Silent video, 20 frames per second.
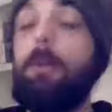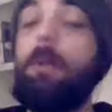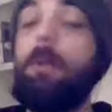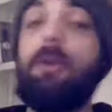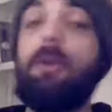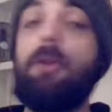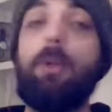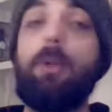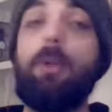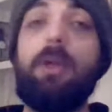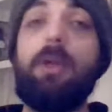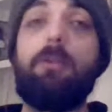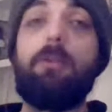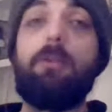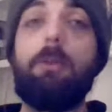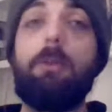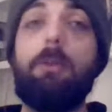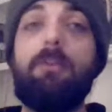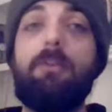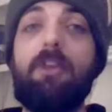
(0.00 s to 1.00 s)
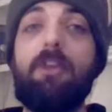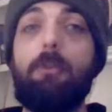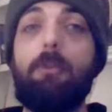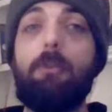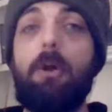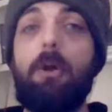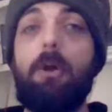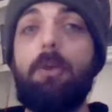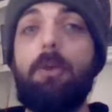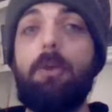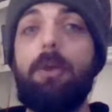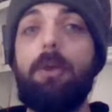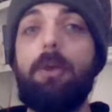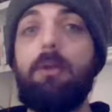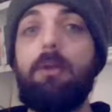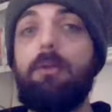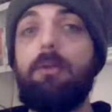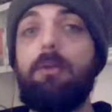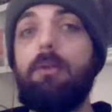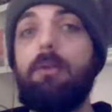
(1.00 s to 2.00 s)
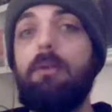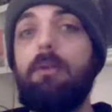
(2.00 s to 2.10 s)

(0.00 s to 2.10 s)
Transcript: not the weakest. Maybe Finn's probably the weakest.